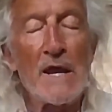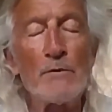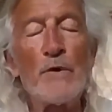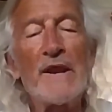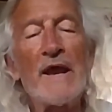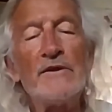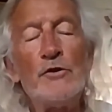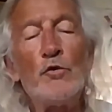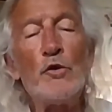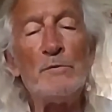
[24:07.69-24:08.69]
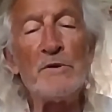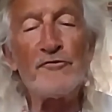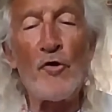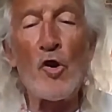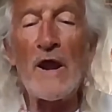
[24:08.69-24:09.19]
When I knew you
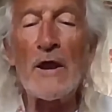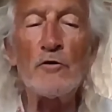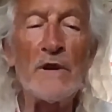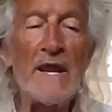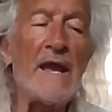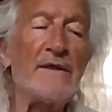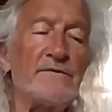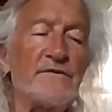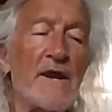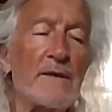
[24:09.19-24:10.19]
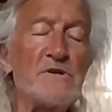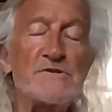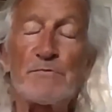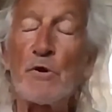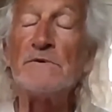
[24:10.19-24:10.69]
before, I only had Time is
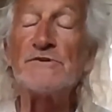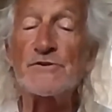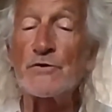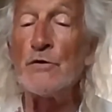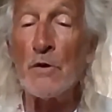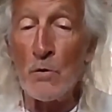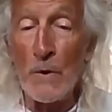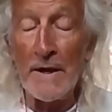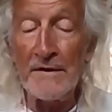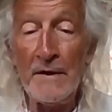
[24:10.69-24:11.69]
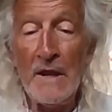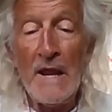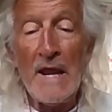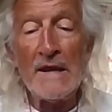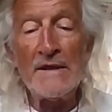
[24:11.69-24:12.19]
Promised to No One.
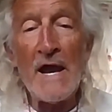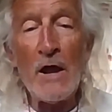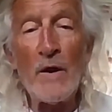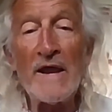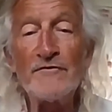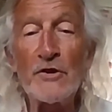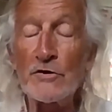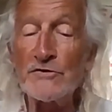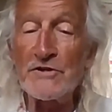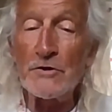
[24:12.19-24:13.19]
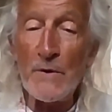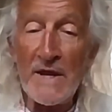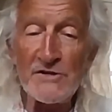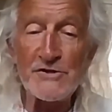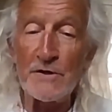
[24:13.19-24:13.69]
And now I have the
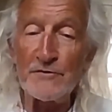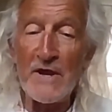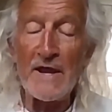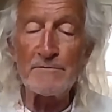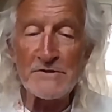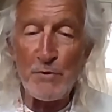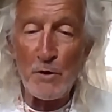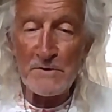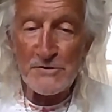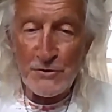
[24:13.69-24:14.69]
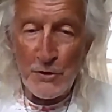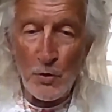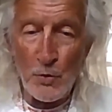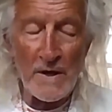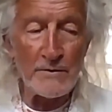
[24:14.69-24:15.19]
continuation of Time is Promised to
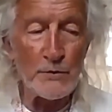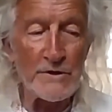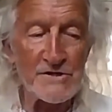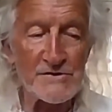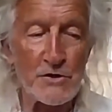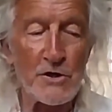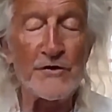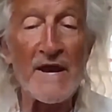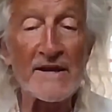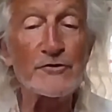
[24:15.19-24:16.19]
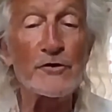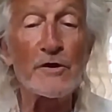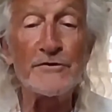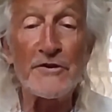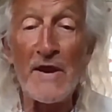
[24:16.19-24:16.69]
No One, which is Conductor
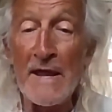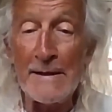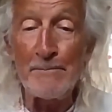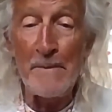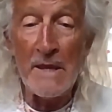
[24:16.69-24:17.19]
of Time.